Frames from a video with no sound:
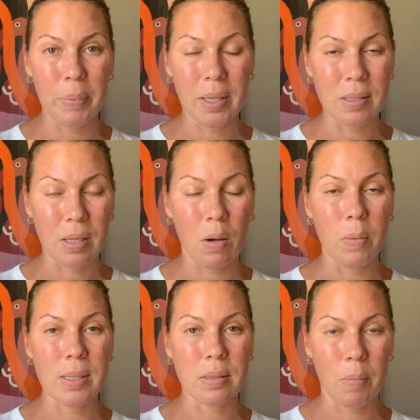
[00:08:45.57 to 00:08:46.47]
because I
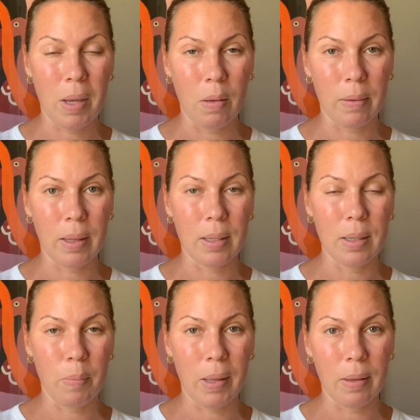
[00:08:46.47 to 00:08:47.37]
always somehow like
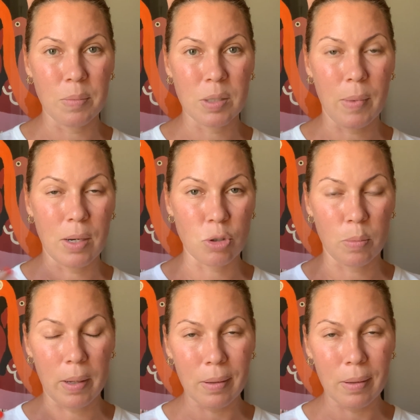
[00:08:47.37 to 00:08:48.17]
get my lip smashed or my